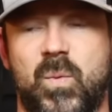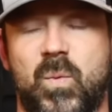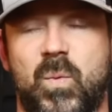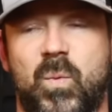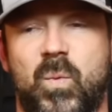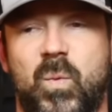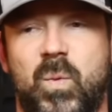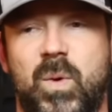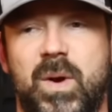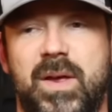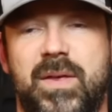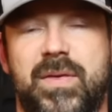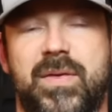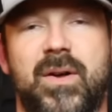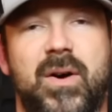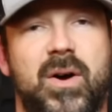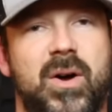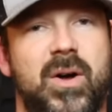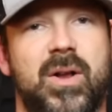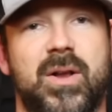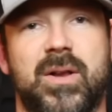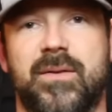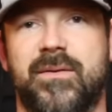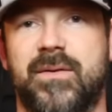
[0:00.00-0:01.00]
With
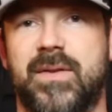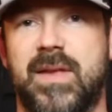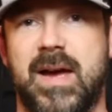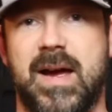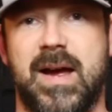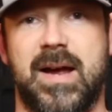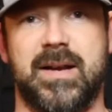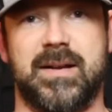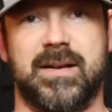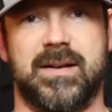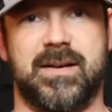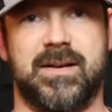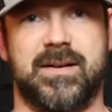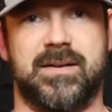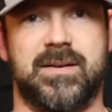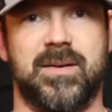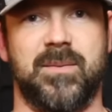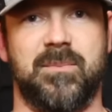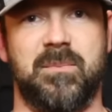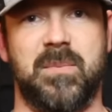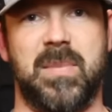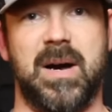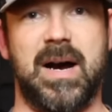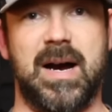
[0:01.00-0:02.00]
all of that
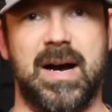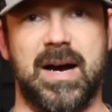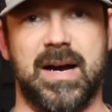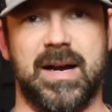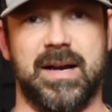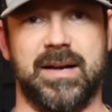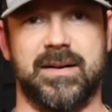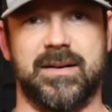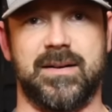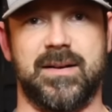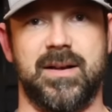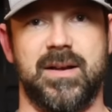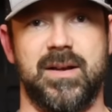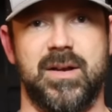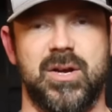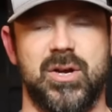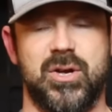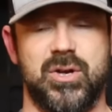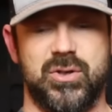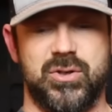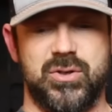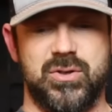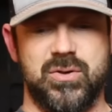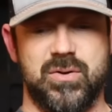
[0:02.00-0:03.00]
combined,
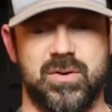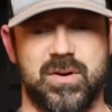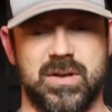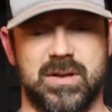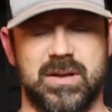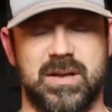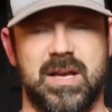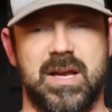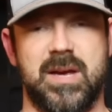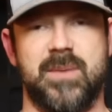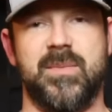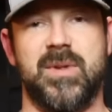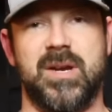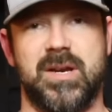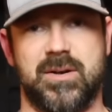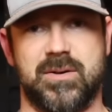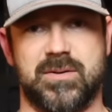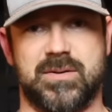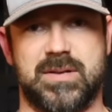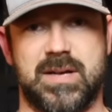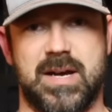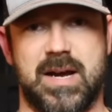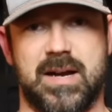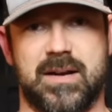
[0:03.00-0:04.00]
you can limit
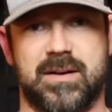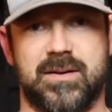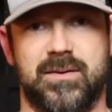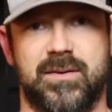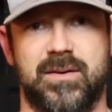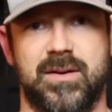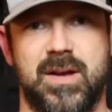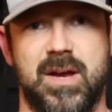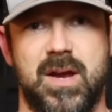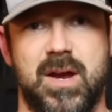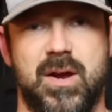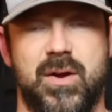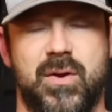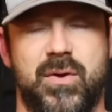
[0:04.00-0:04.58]
your tackle.